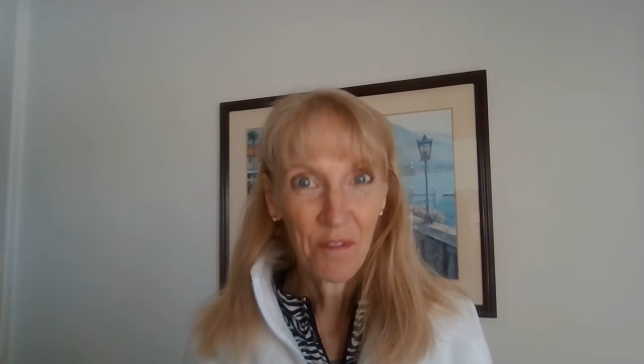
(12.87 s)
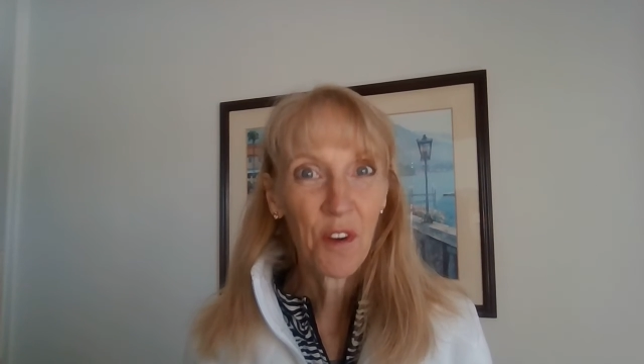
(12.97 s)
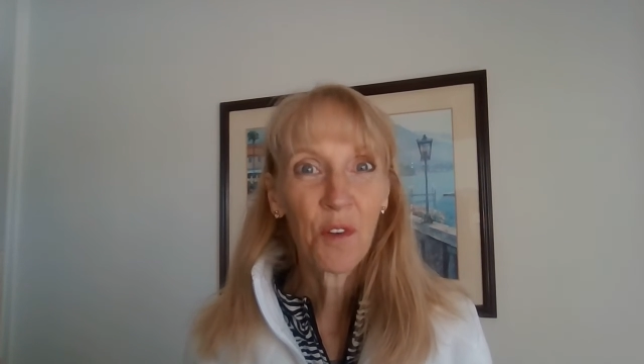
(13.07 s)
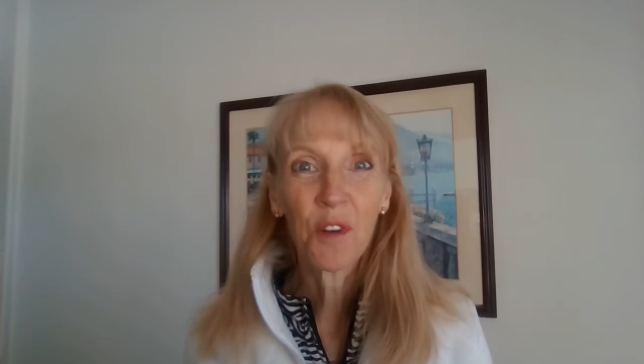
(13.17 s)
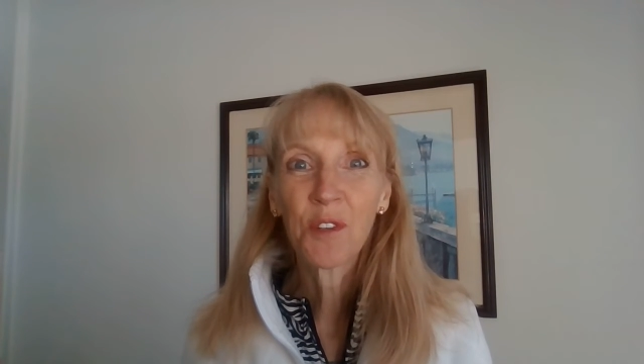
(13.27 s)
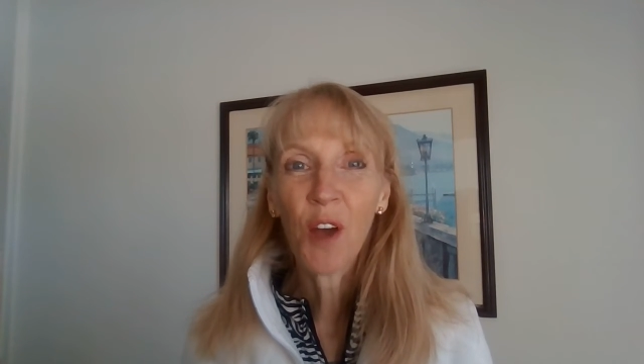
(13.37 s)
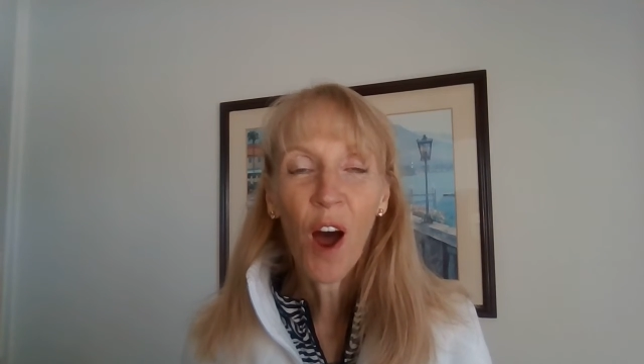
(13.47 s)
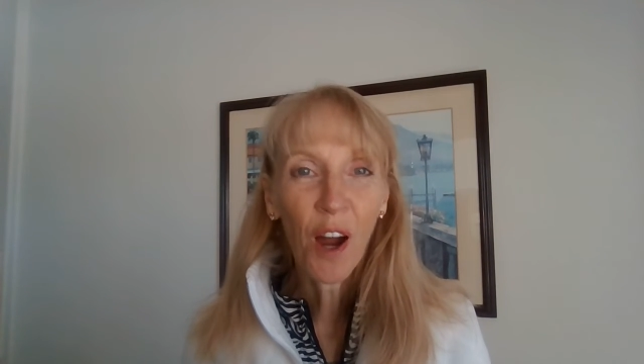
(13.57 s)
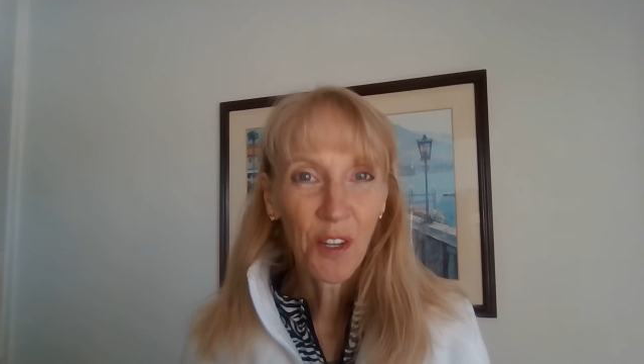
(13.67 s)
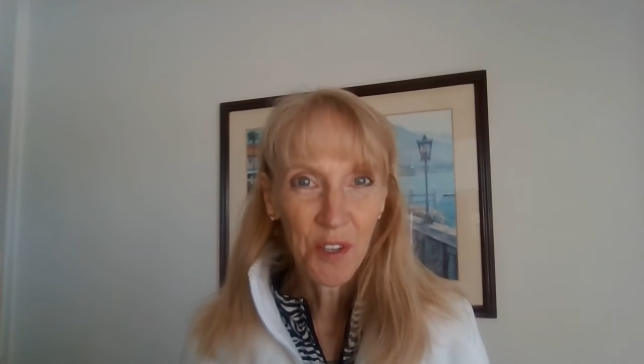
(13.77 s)
for you to
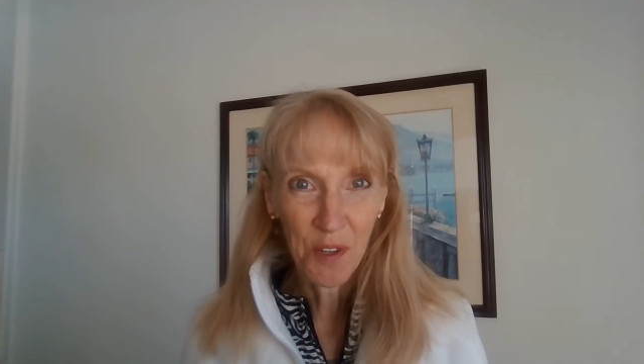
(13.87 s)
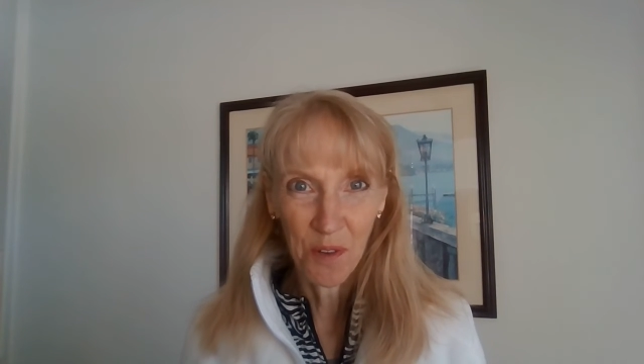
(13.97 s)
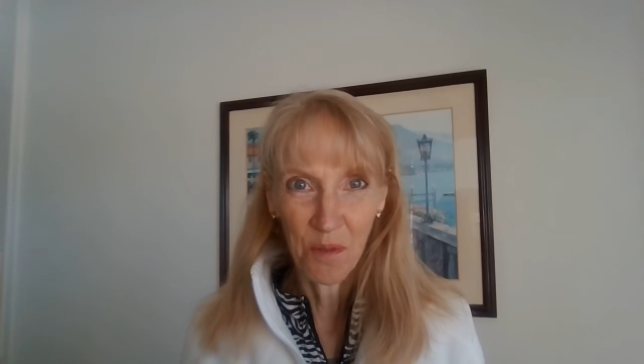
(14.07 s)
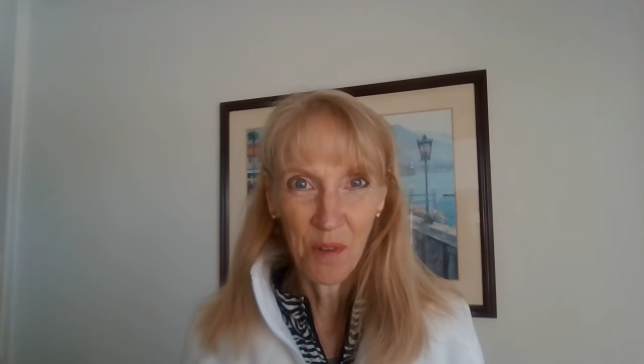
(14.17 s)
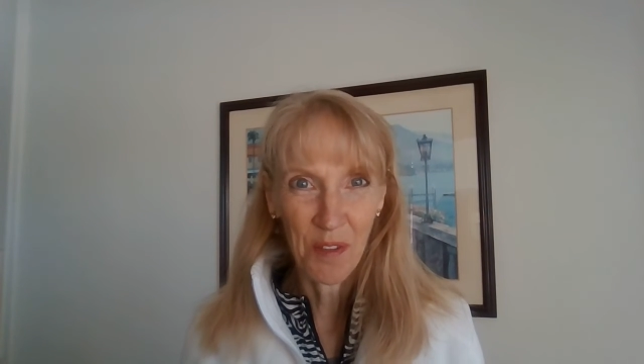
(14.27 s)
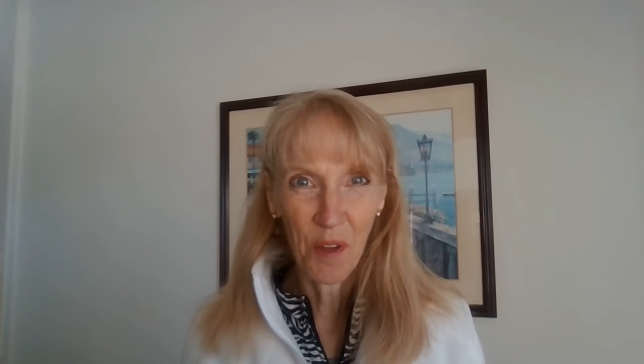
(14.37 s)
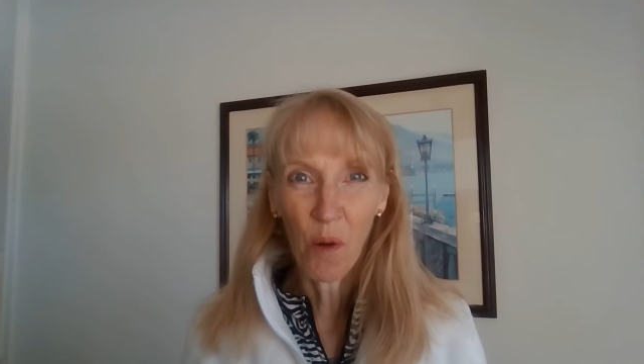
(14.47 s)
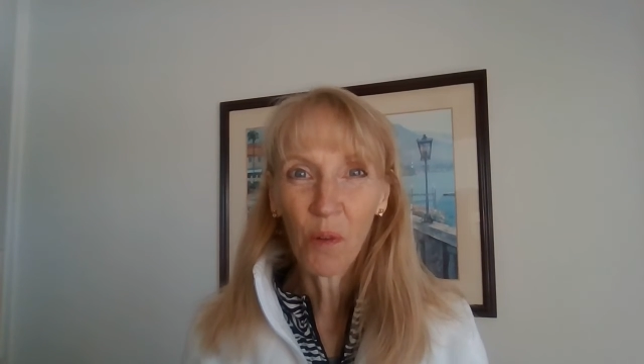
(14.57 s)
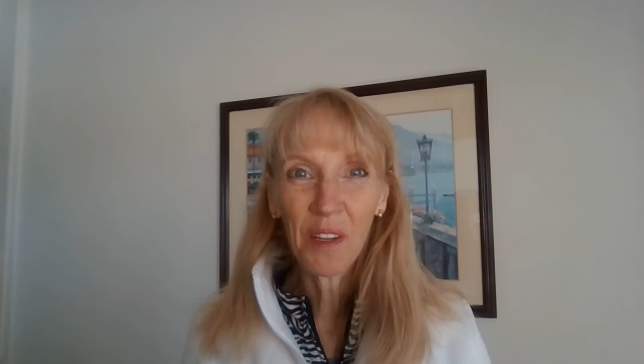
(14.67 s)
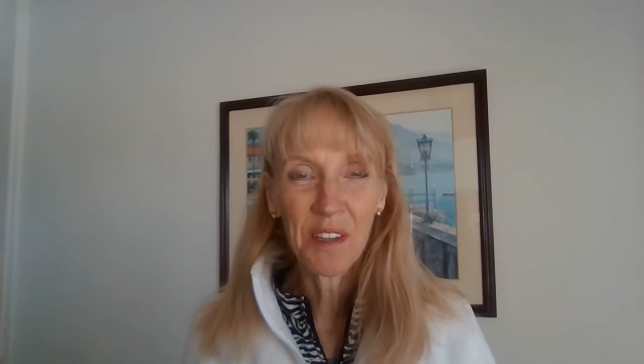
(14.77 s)
talk to with the
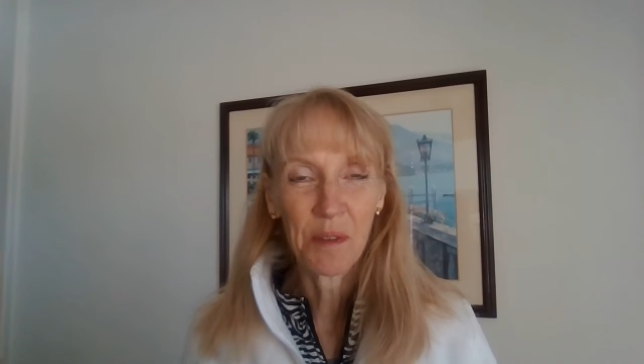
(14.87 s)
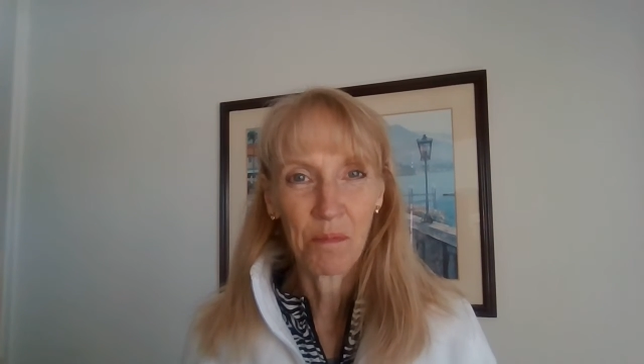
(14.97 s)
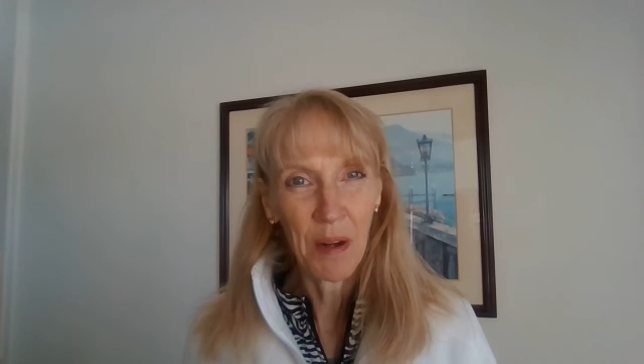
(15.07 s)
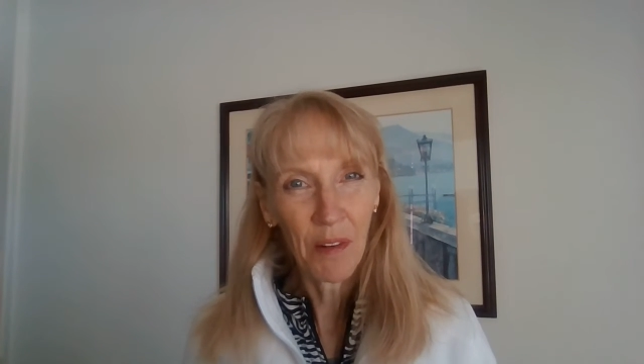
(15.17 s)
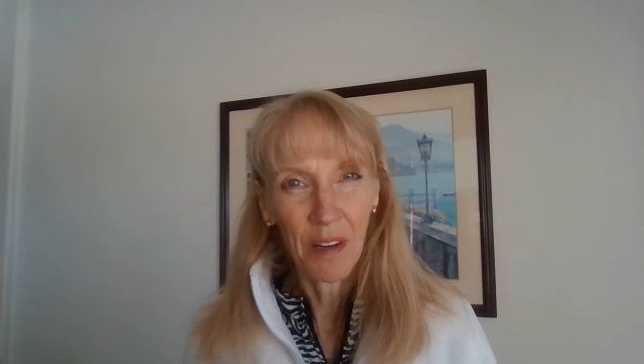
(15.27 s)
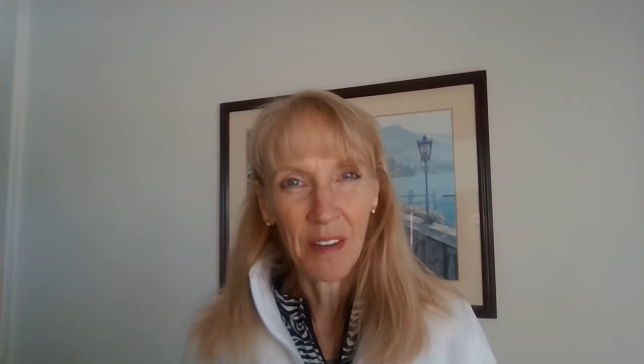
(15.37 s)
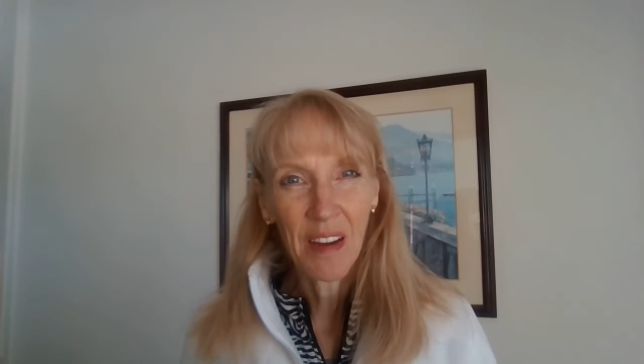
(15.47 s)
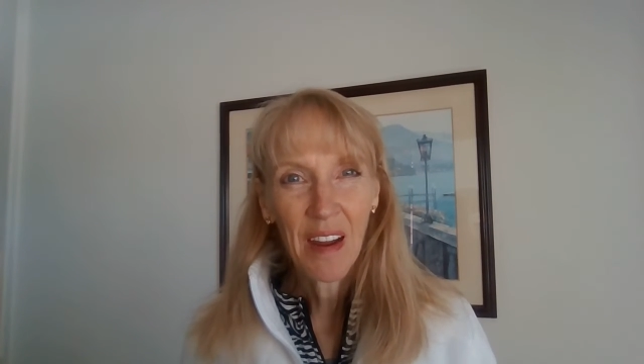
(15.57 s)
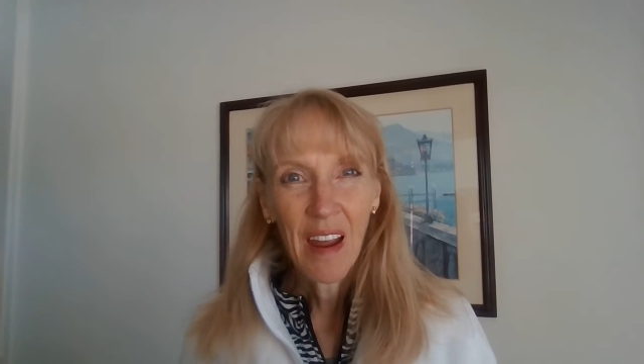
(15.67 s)
Holy Spirit.